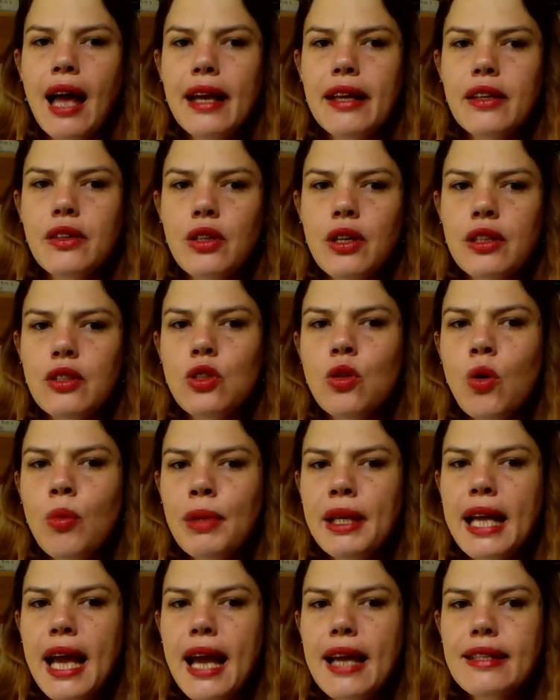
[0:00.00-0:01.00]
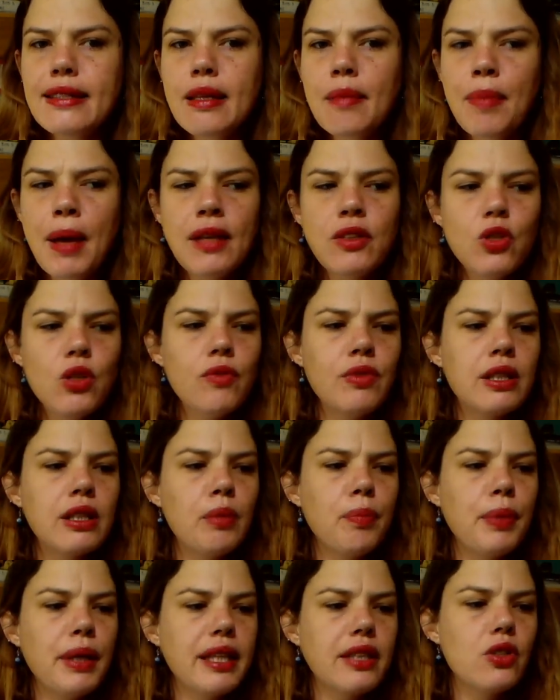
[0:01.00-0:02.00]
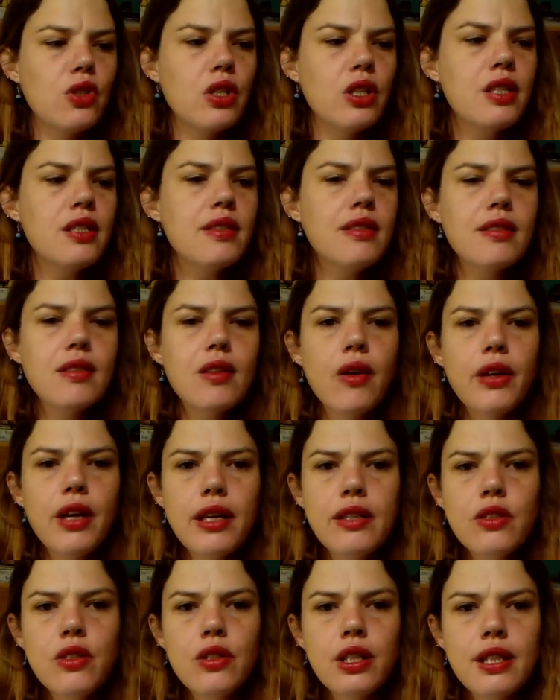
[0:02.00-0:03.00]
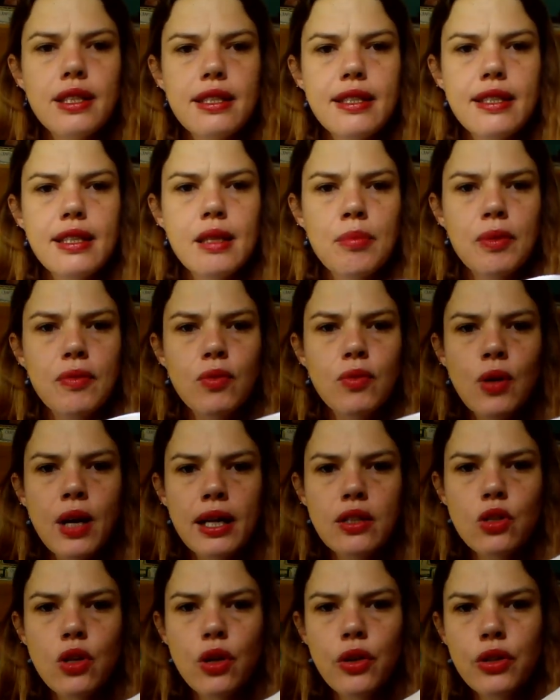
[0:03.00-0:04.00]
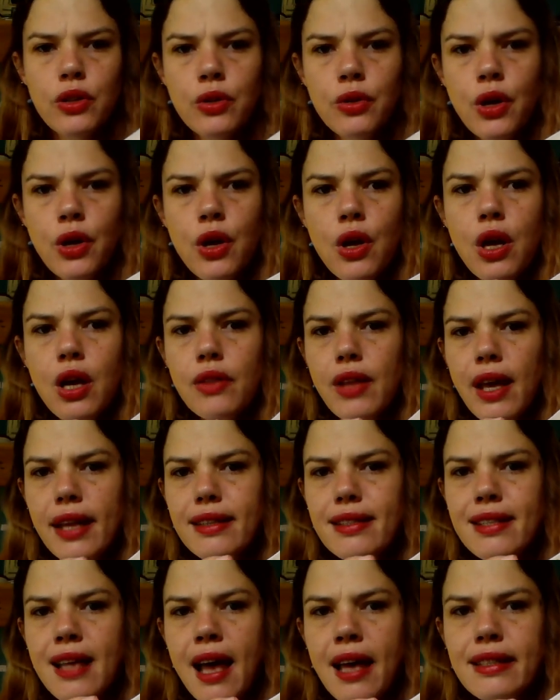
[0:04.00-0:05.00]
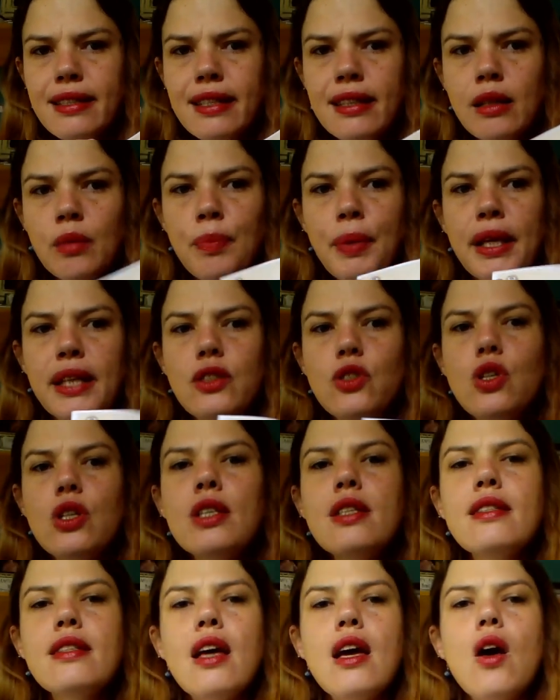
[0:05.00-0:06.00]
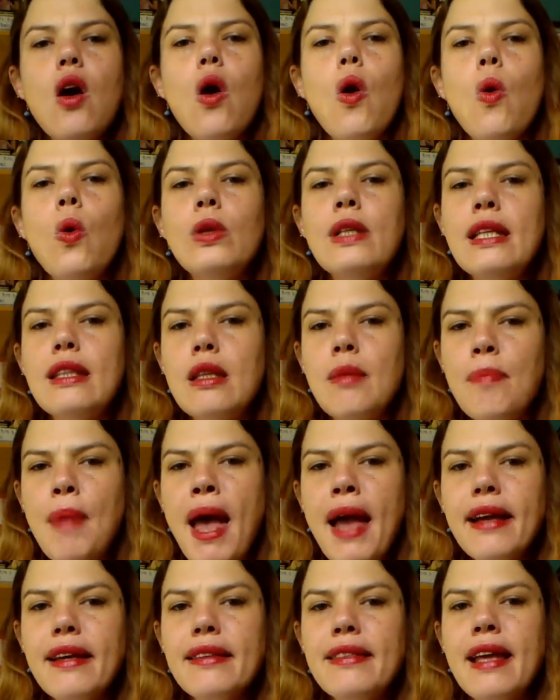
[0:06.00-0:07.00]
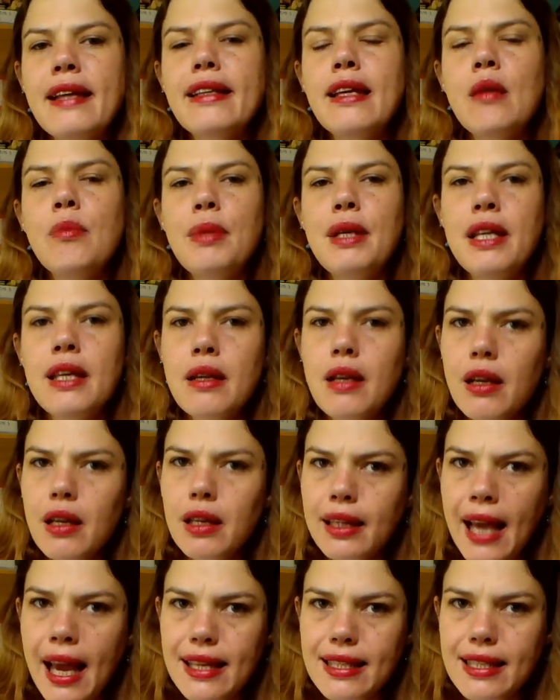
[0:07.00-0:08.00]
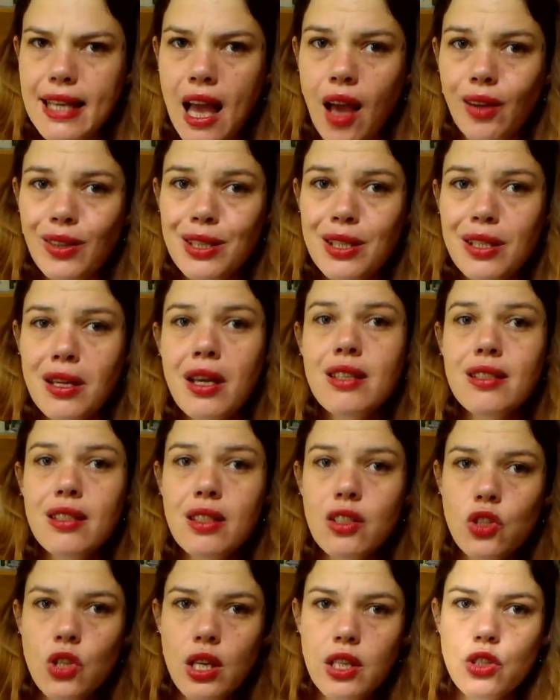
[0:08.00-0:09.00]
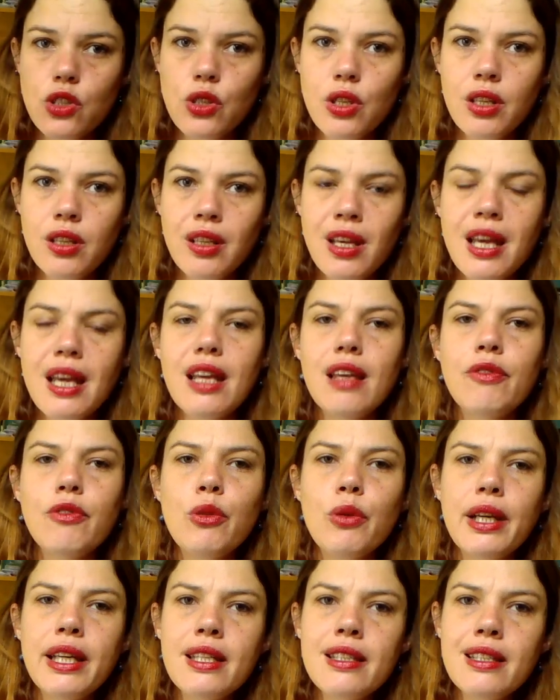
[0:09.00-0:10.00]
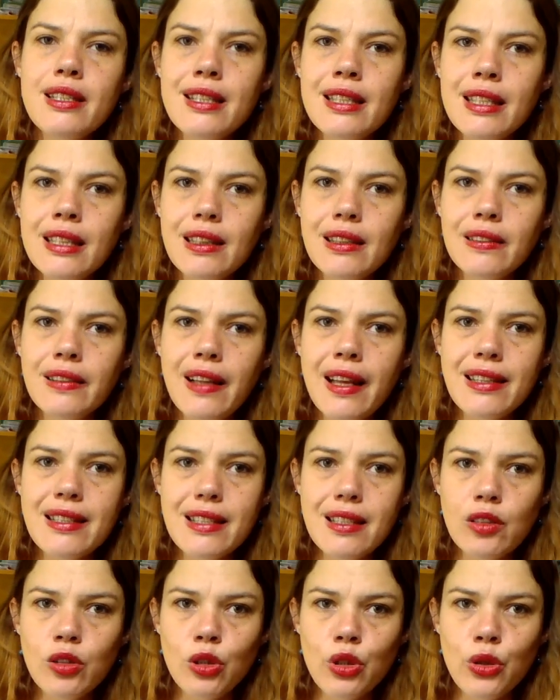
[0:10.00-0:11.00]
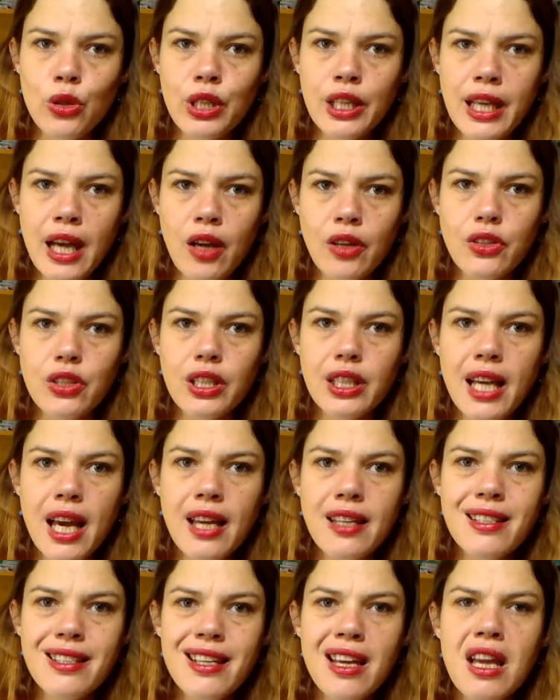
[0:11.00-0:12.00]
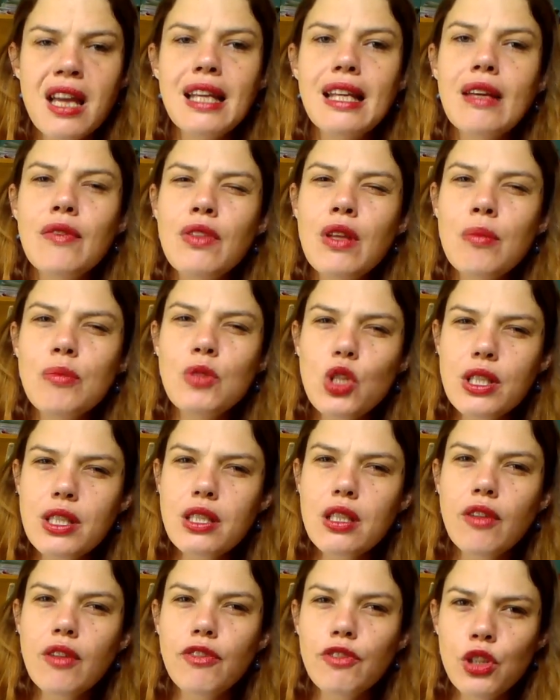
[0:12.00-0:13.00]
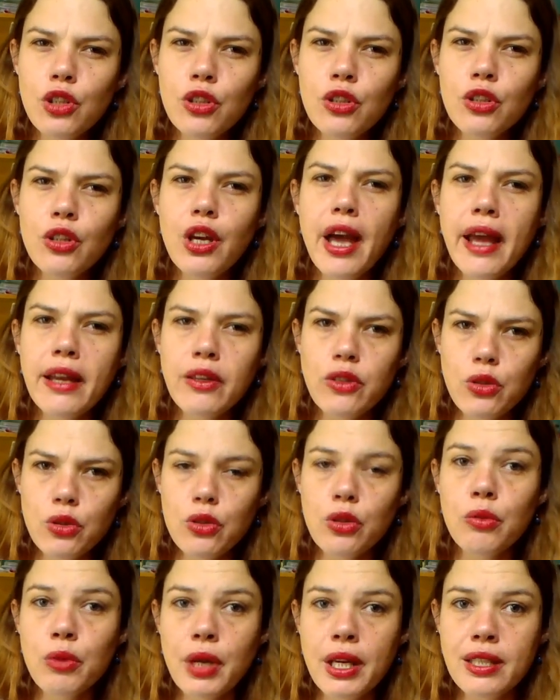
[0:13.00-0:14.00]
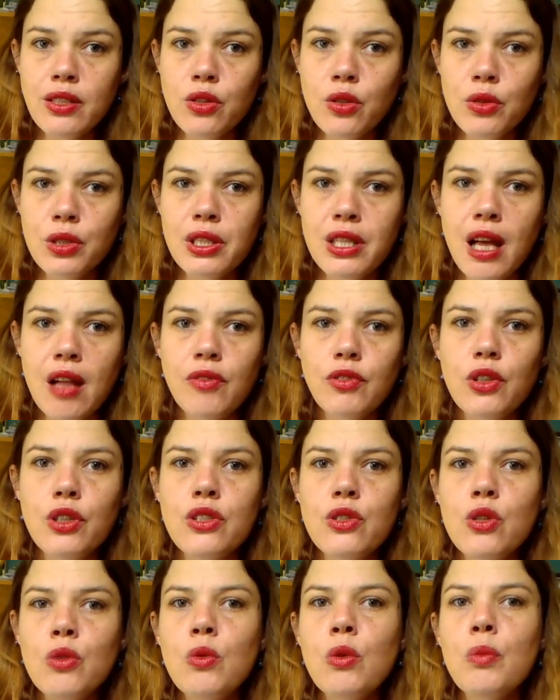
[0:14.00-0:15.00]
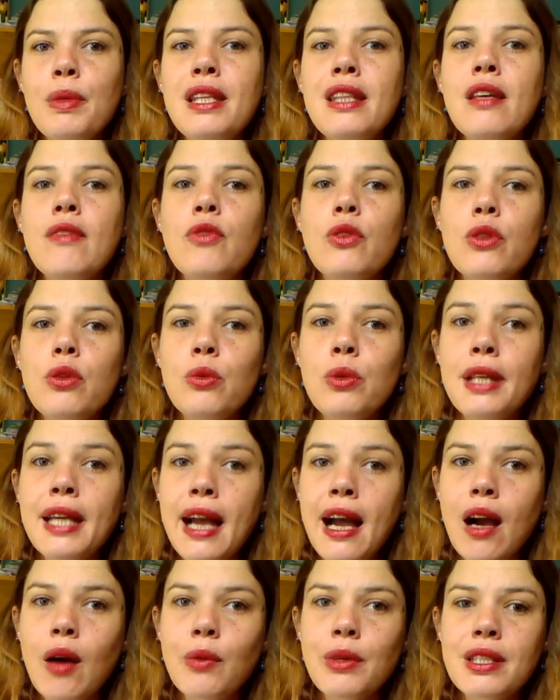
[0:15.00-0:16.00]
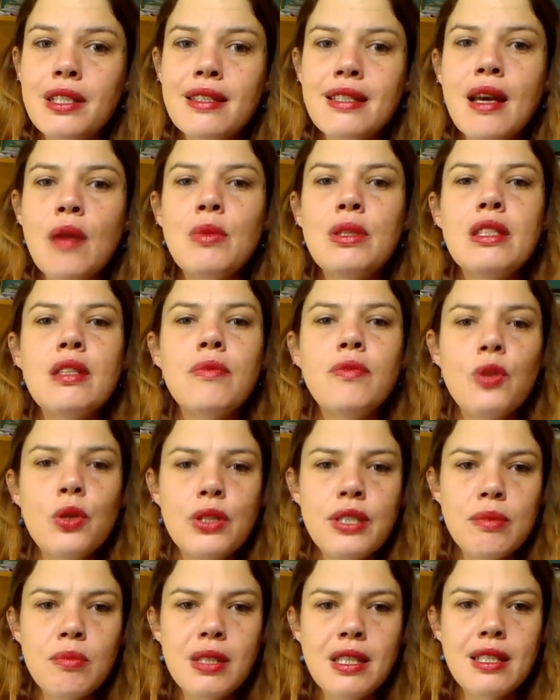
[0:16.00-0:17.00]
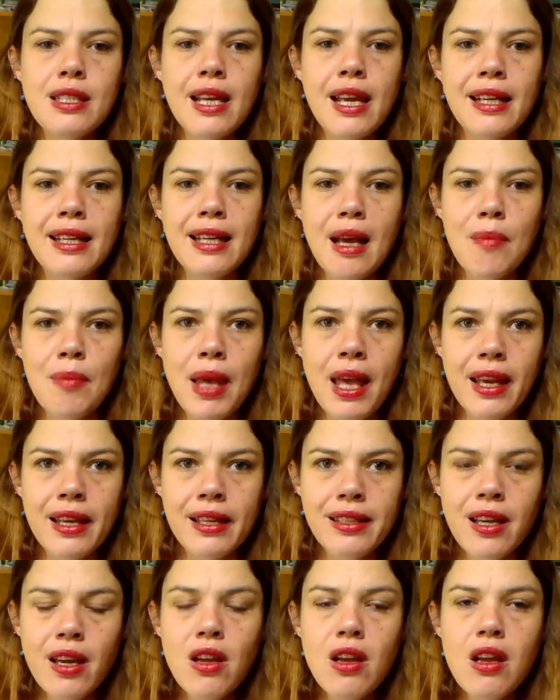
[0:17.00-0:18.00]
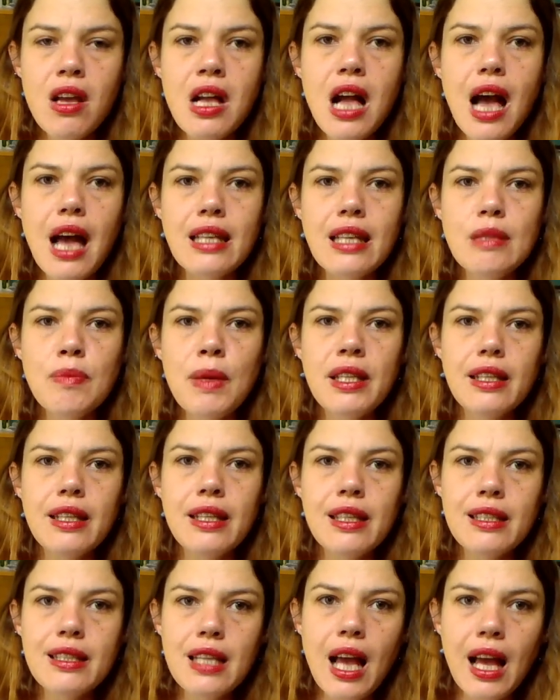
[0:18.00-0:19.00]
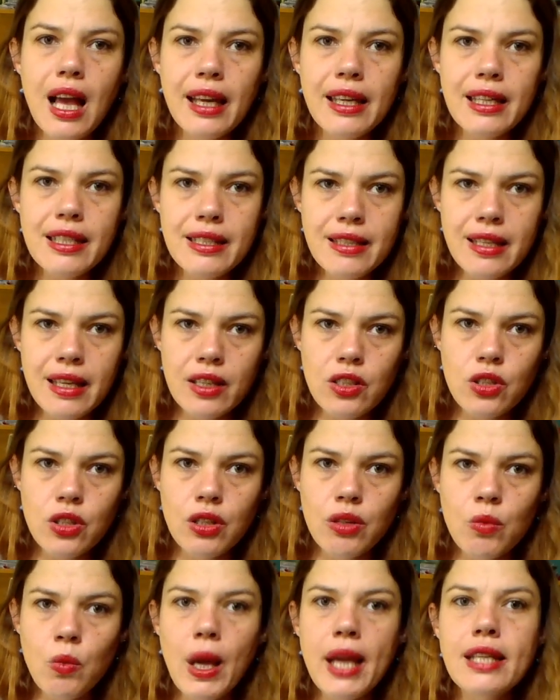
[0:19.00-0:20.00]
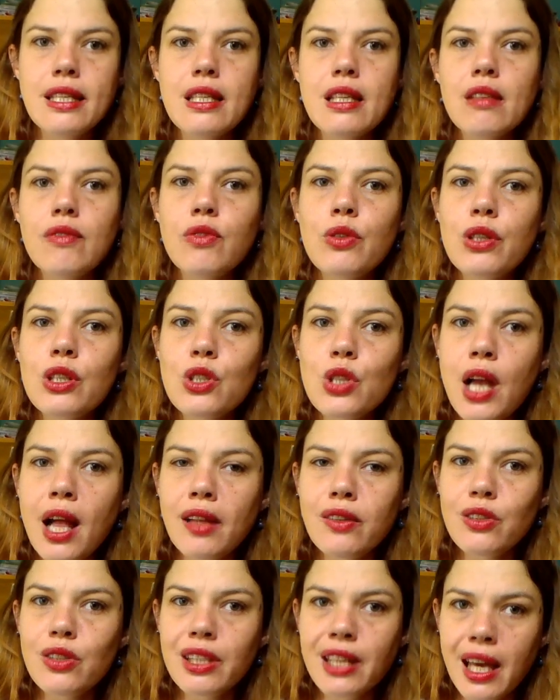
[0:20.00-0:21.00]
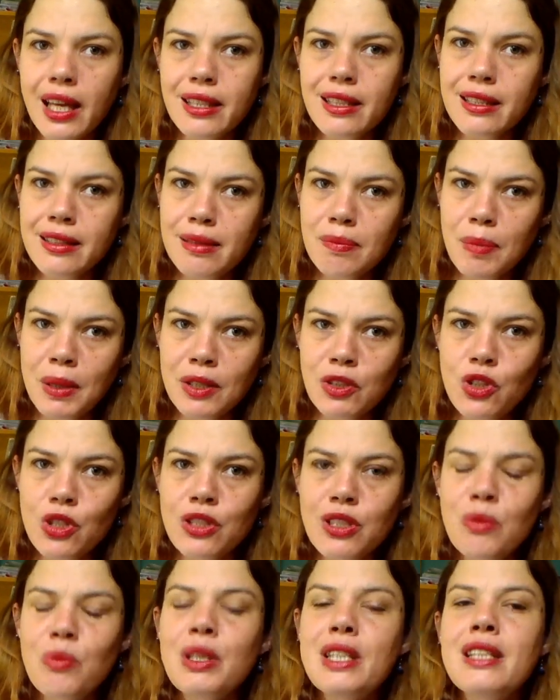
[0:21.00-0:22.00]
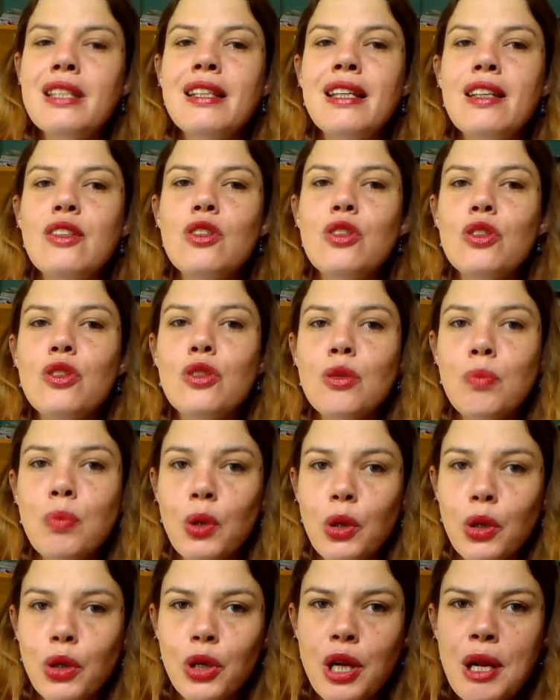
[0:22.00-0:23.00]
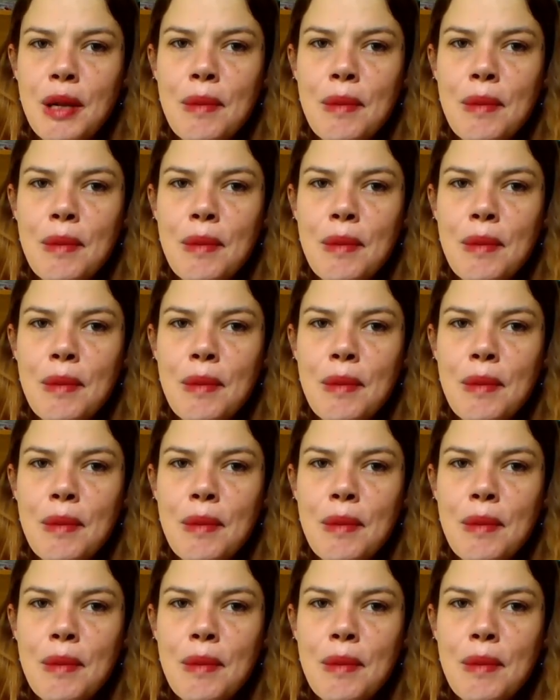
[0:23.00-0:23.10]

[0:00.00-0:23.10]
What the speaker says: it normally has a bunch of little pictures. So as you can see before I show you, that size little pictures, all at the back that can be cut out. Suggestion, if your kid is little and still learning how to cut, give them just a few and do the rest yourself, because you will there for 3 hours. That was the first mistake I made. I spent the entire session waiting for the child to cut his pictures, and we didn't get to do the book.